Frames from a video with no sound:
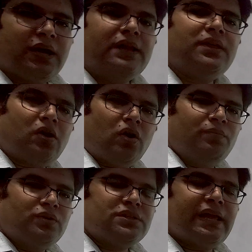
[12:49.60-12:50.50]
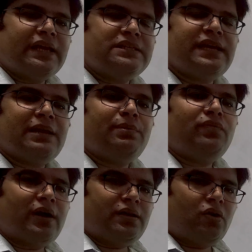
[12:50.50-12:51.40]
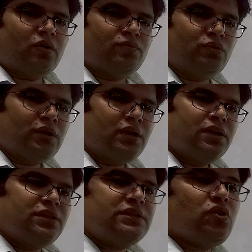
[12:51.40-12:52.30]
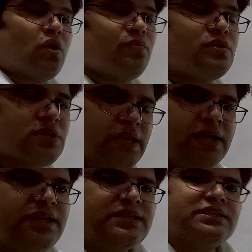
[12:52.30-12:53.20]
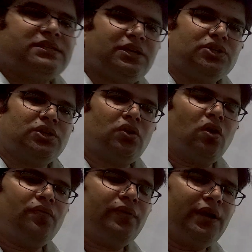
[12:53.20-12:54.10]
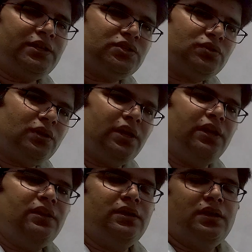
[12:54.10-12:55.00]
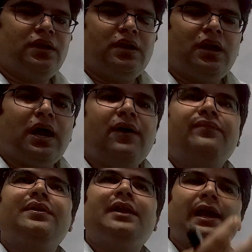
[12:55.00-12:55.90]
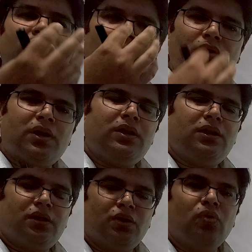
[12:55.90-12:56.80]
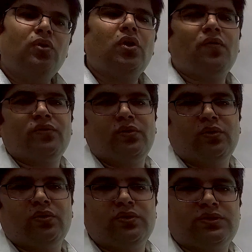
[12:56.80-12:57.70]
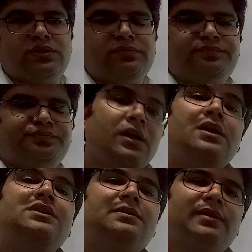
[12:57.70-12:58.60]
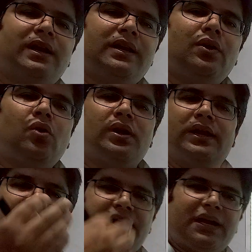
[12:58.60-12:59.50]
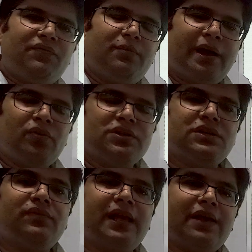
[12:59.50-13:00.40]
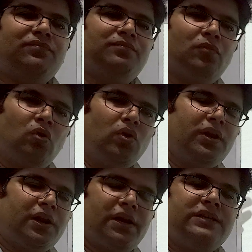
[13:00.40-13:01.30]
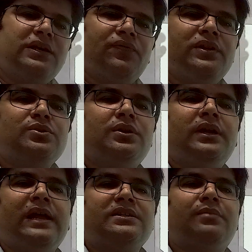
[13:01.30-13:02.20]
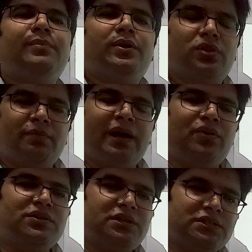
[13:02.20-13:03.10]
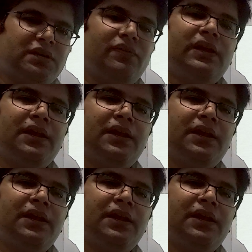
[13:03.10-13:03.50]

other hormones like GLP-1 hormone. These hormones increase the secretion of insulin after an oral load of glucose. Similarly, oral intake of amino acid will have more release of insulin as compared to the amino acids given